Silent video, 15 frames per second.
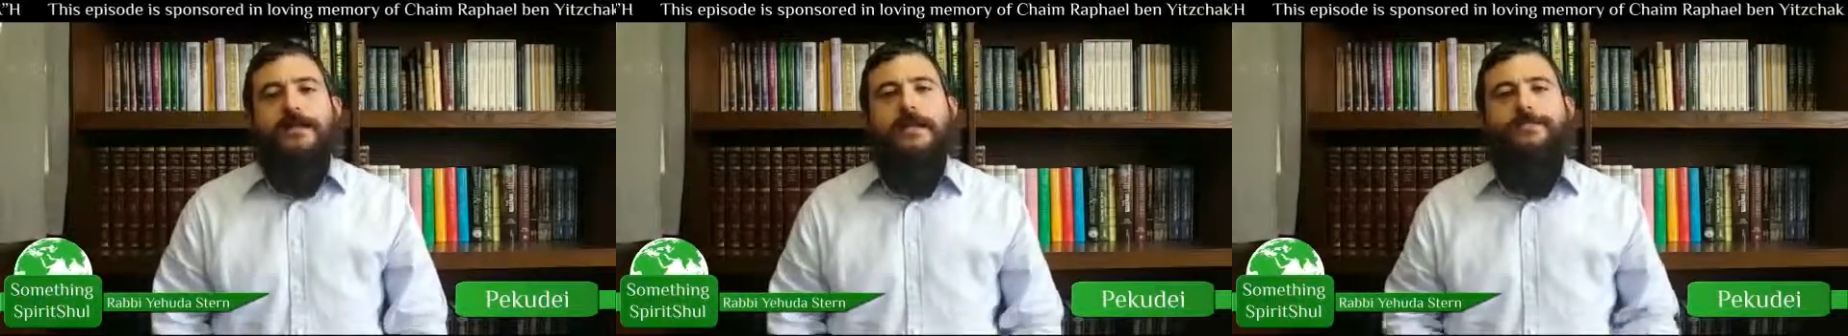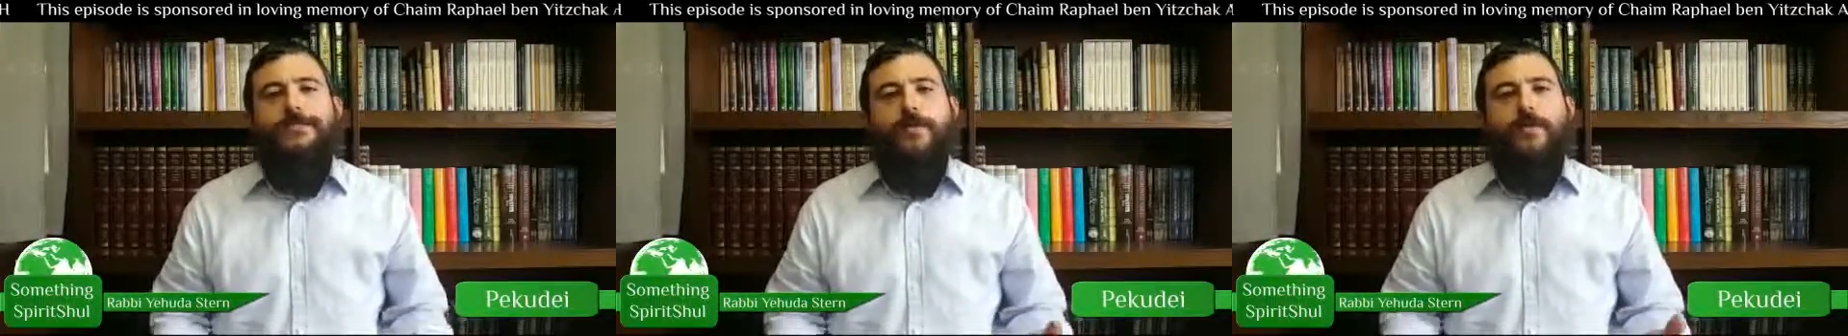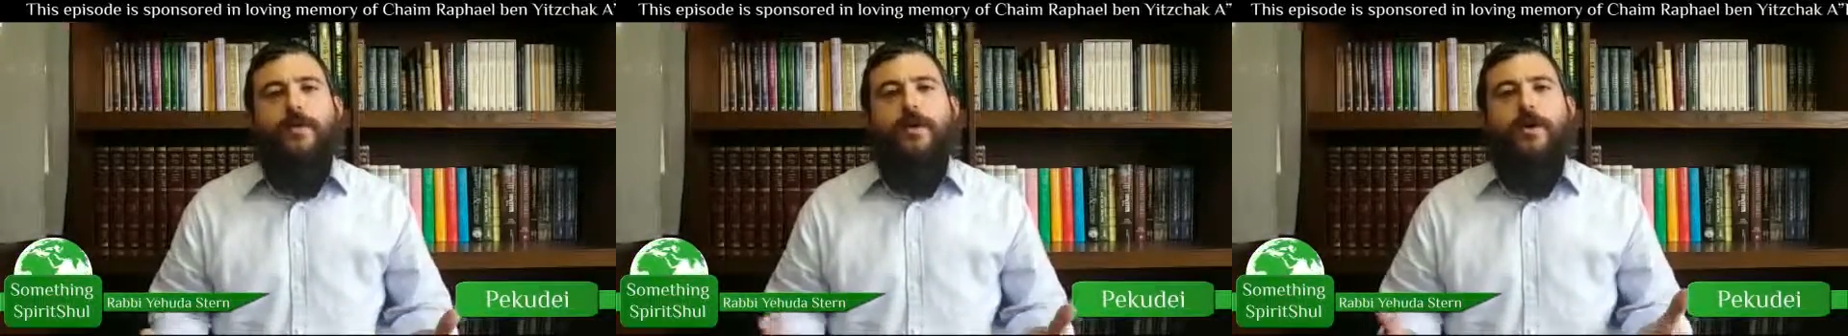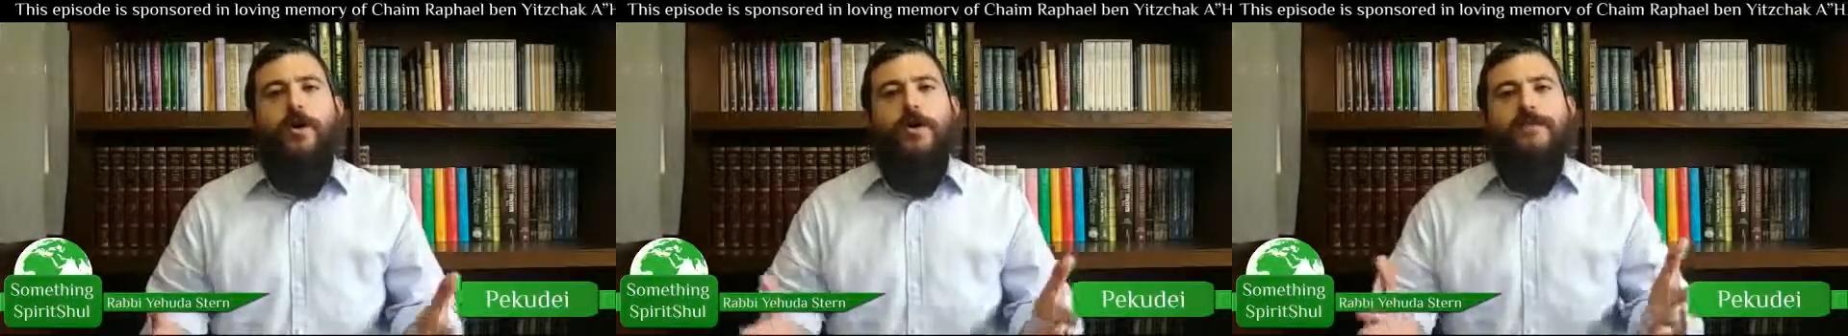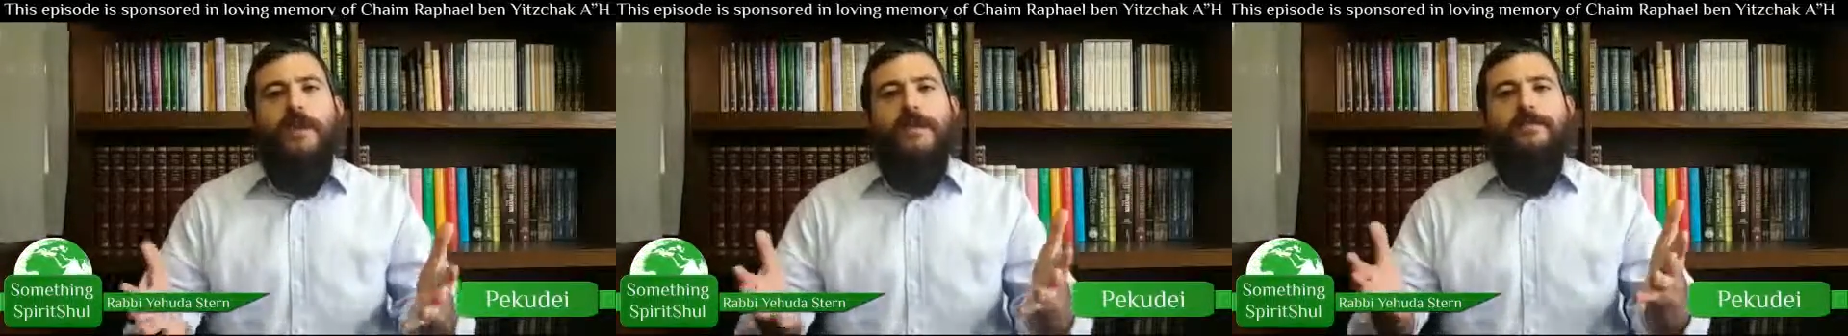Lift the
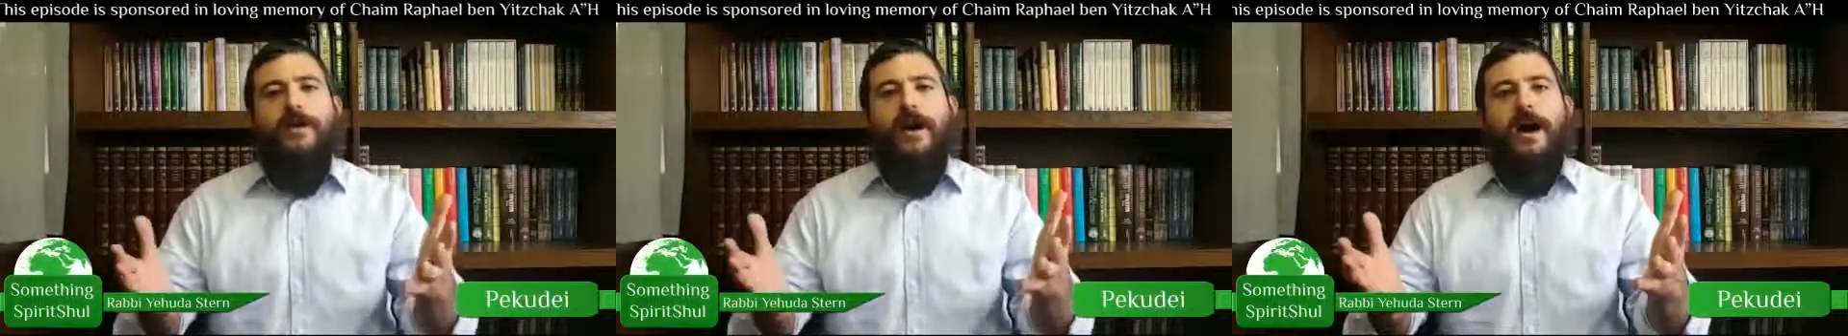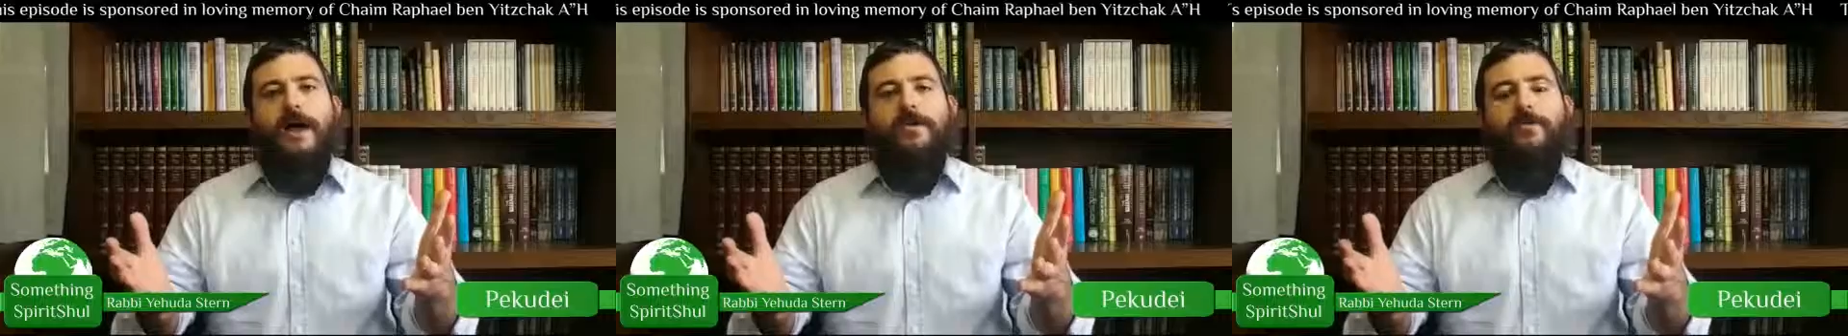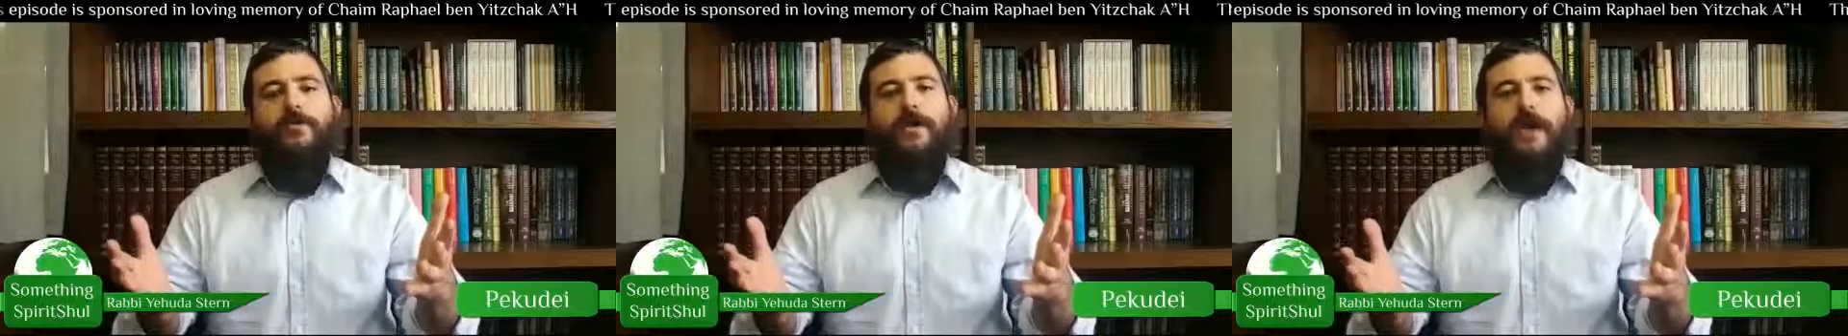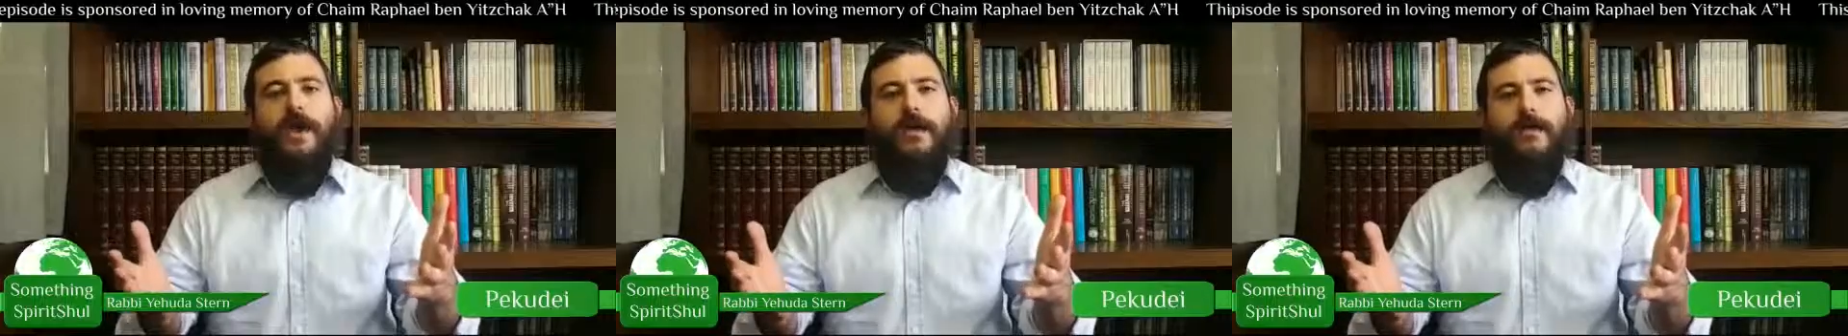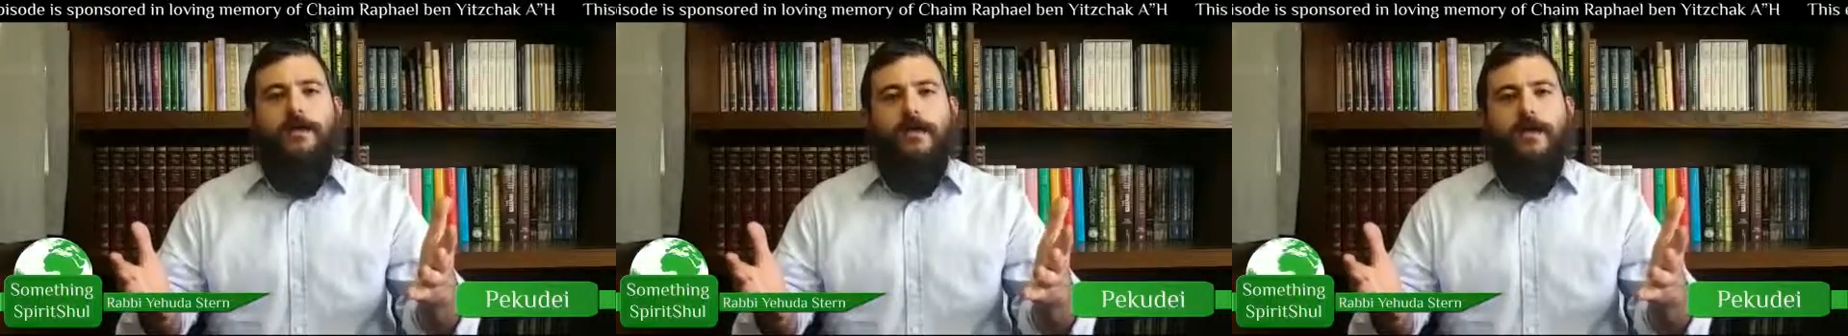walls as high as you
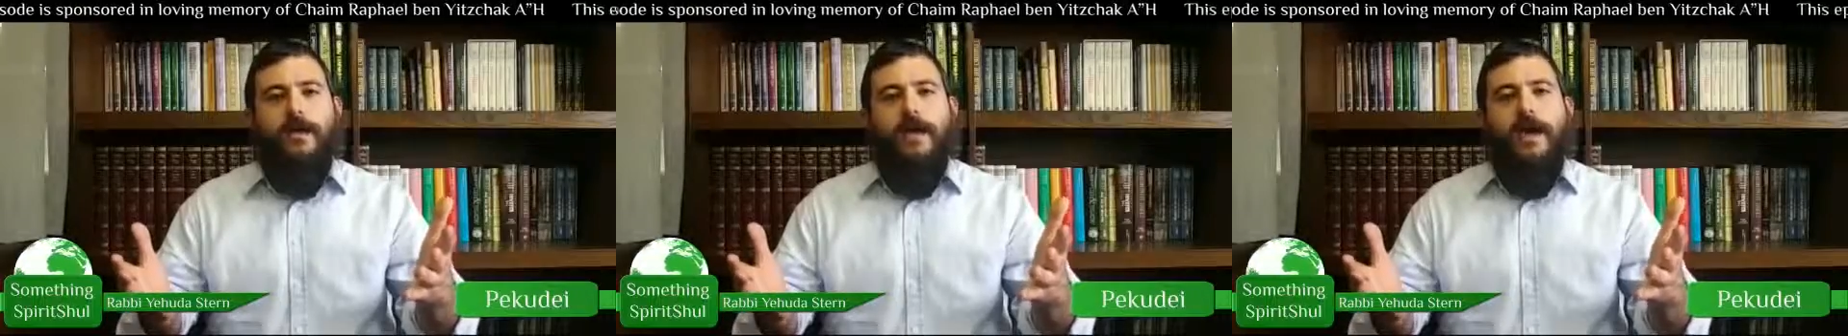can,